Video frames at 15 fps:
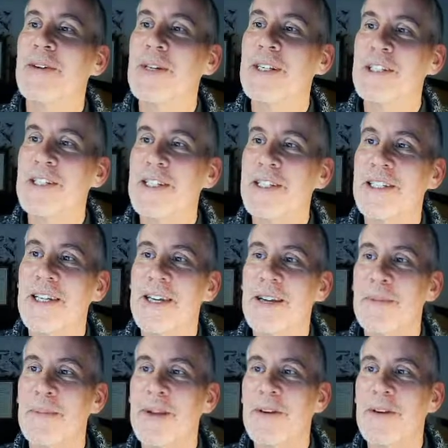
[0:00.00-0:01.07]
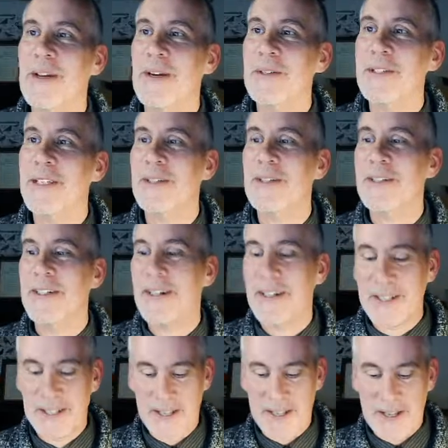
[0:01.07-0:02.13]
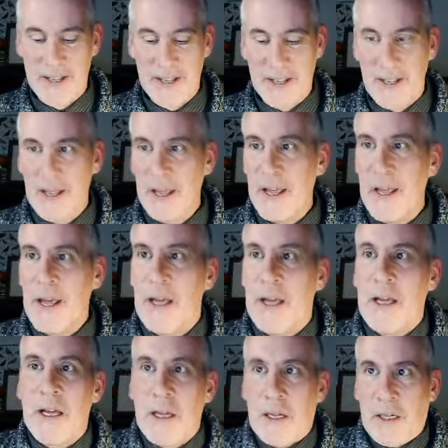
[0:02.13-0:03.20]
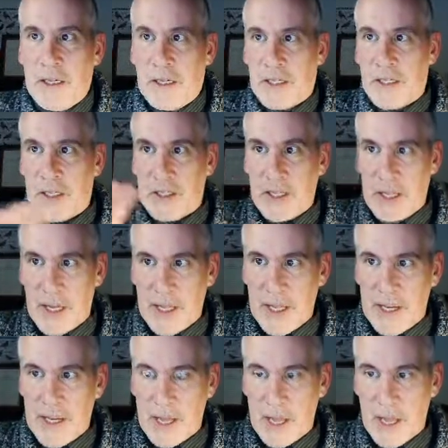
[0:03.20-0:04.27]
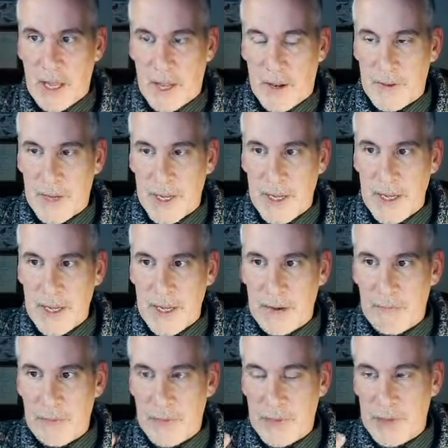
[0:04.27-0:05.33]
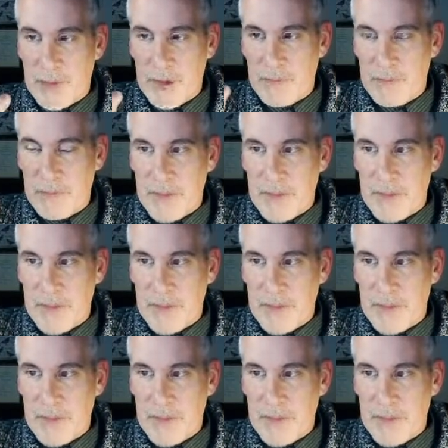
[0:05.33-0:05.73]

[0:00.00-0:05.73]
which is uh, a bit on the old slow side. So tonight, then the the